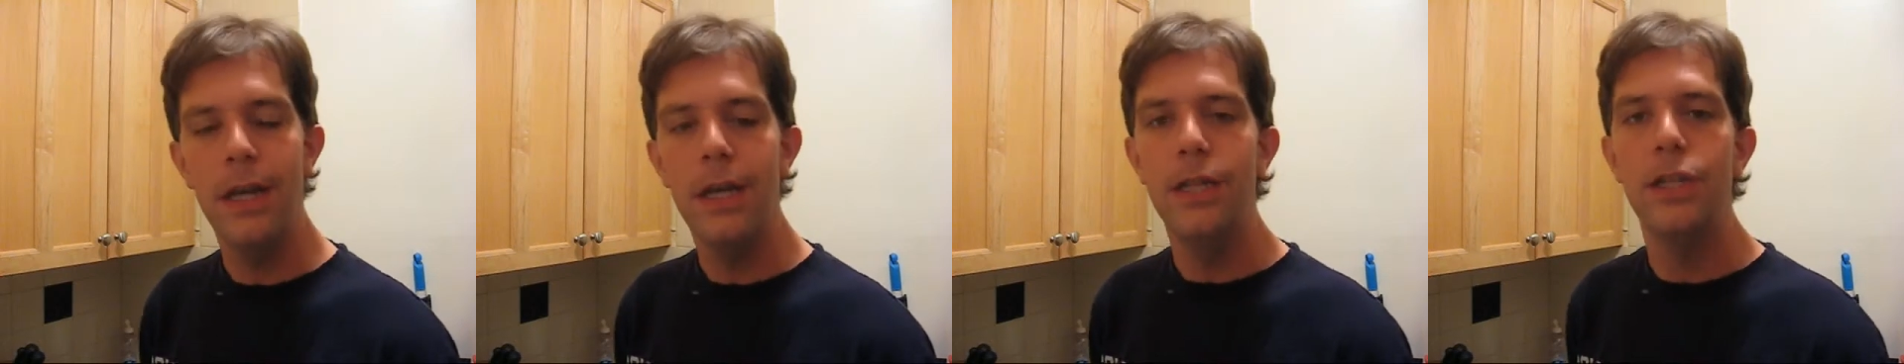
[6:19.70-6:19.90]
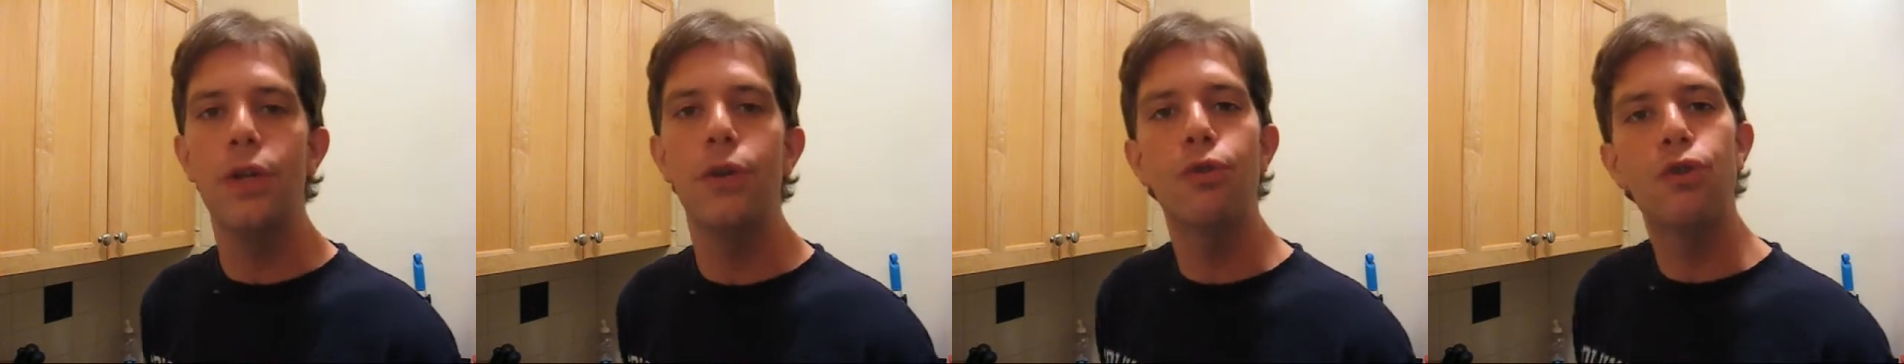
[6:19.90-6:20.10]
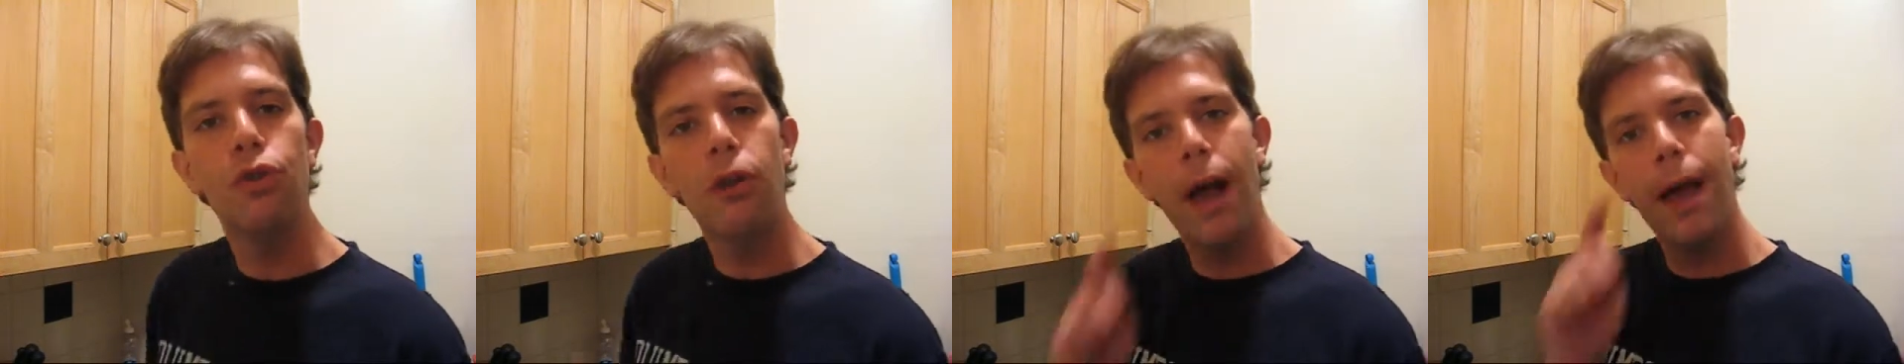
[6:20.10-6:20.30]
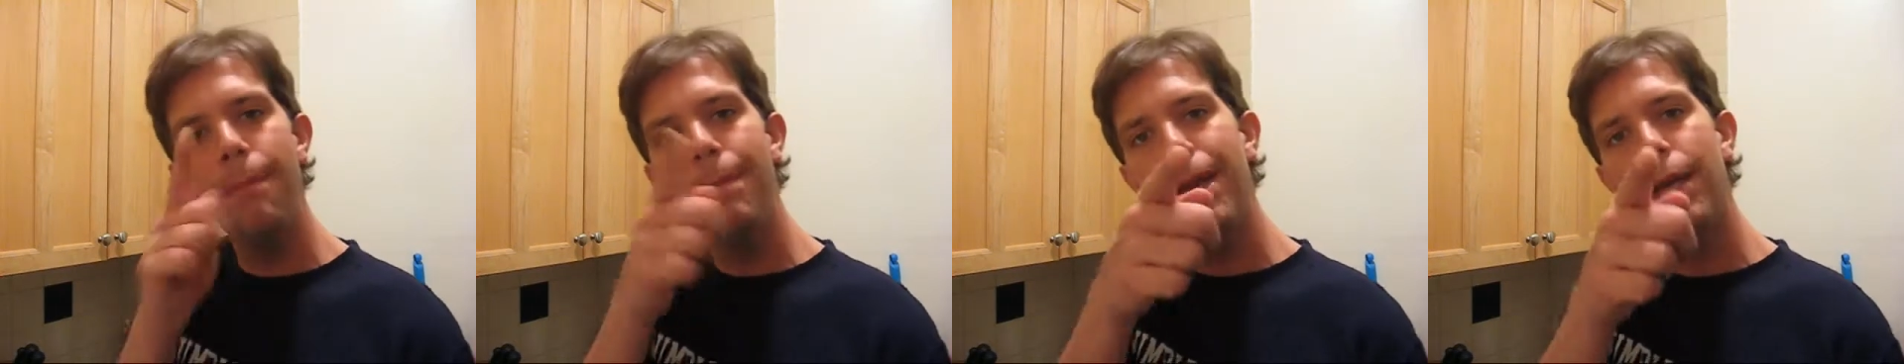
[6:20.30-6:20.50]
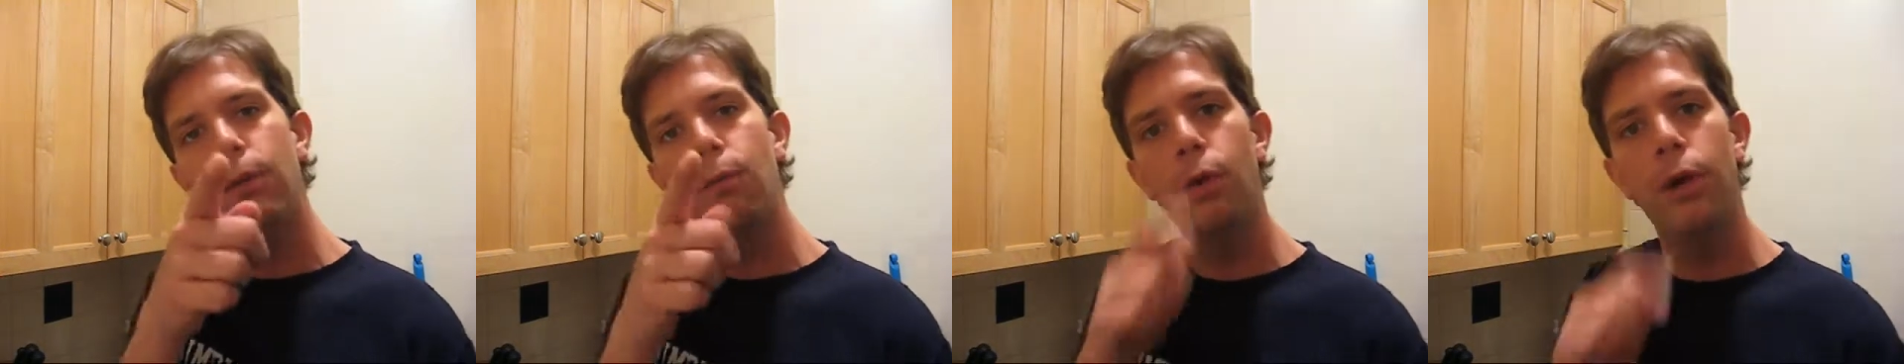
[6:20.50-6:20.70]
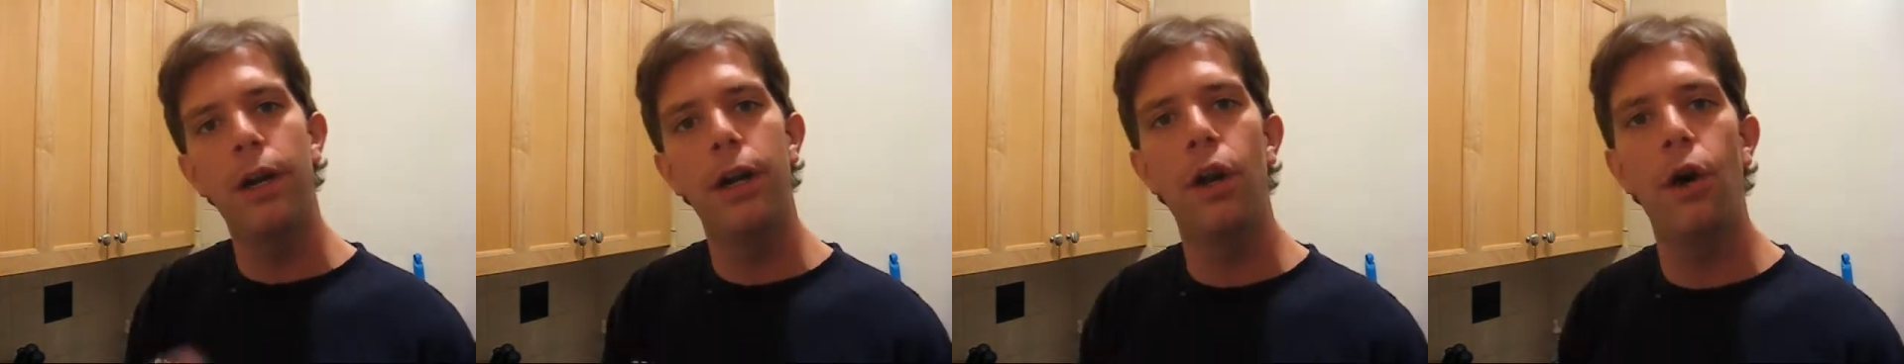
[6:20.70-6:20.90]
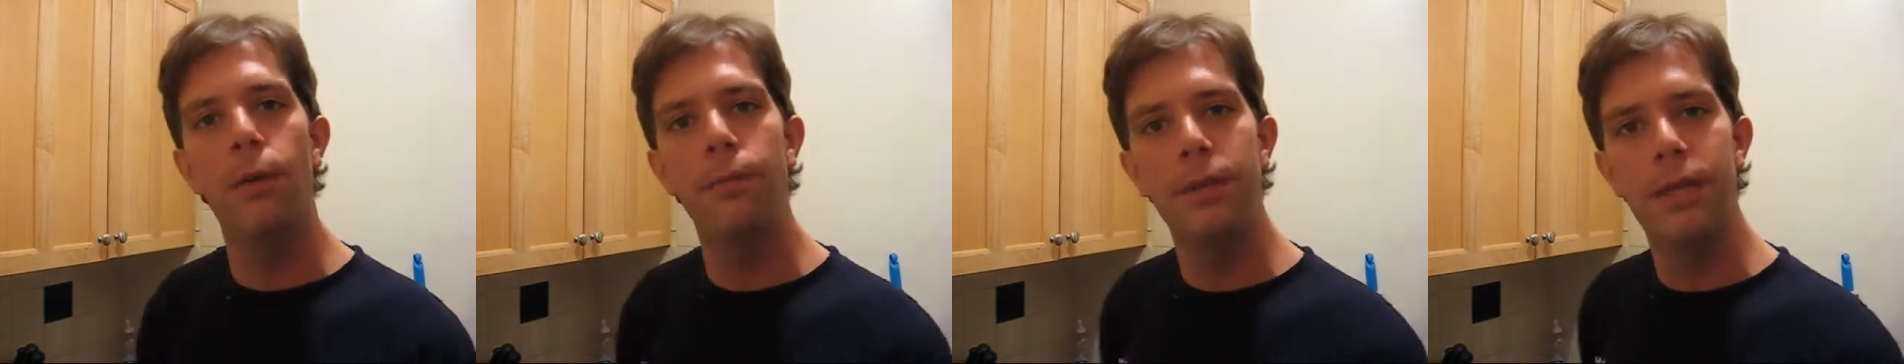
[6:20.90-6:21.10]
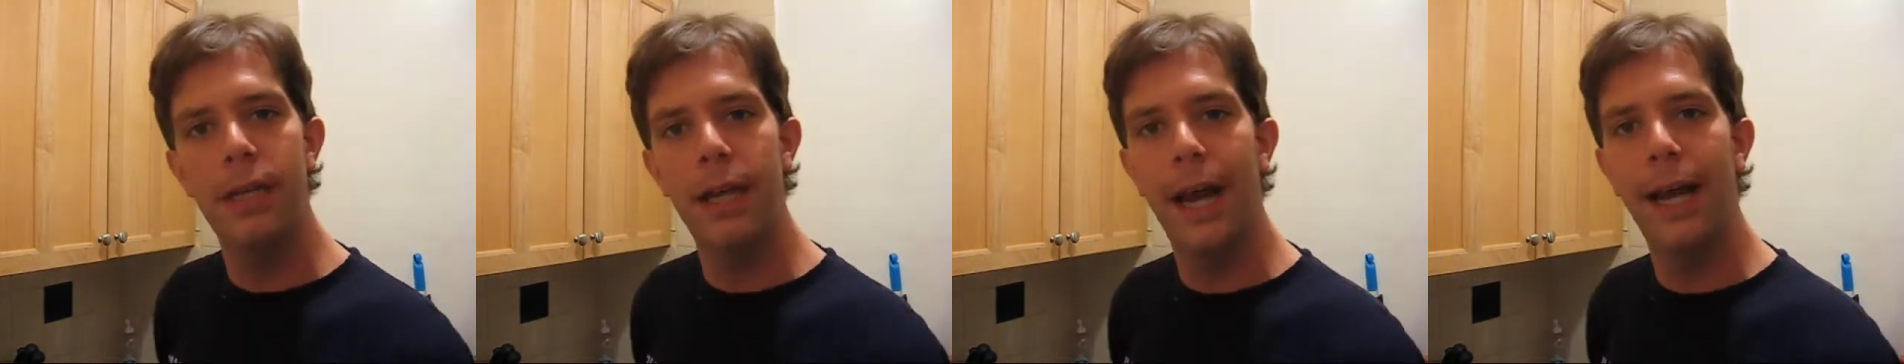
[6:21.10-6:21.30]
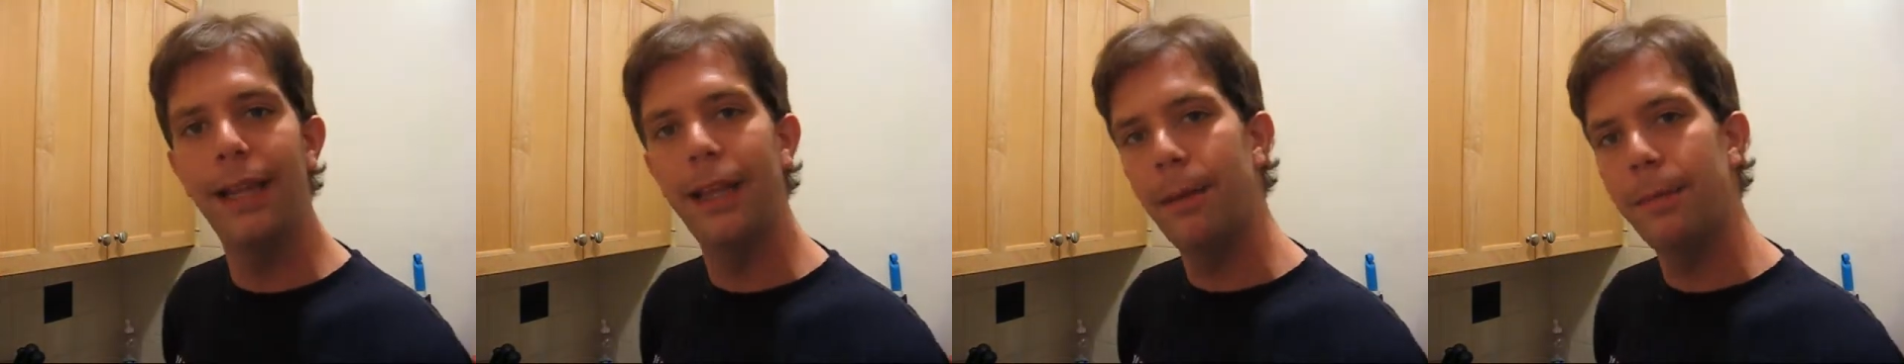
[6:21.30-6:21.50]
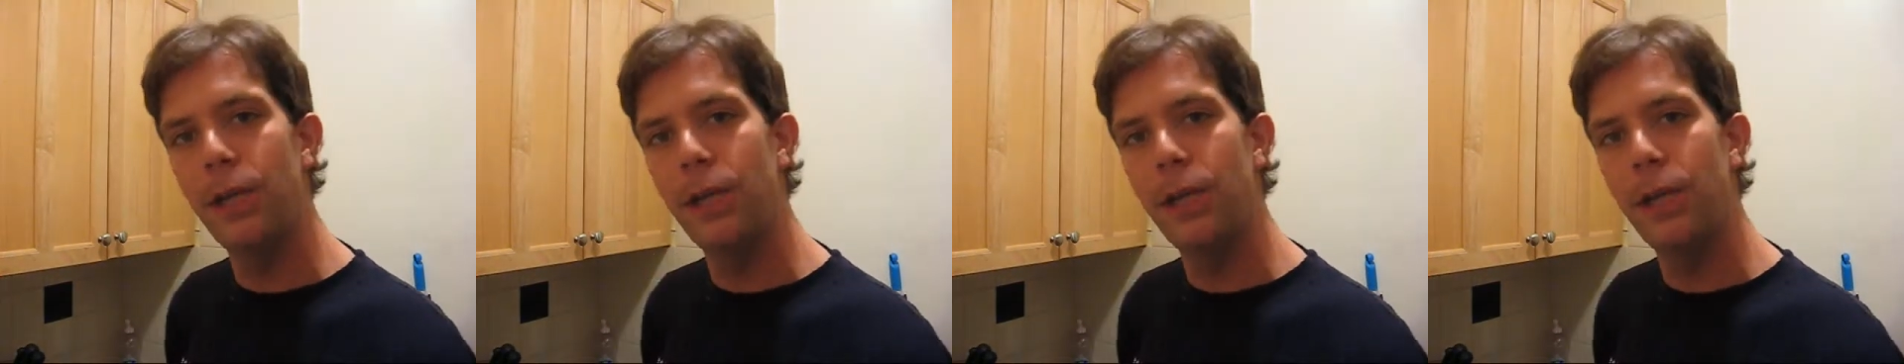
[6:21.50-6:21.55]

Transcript: So try making one at home tonight.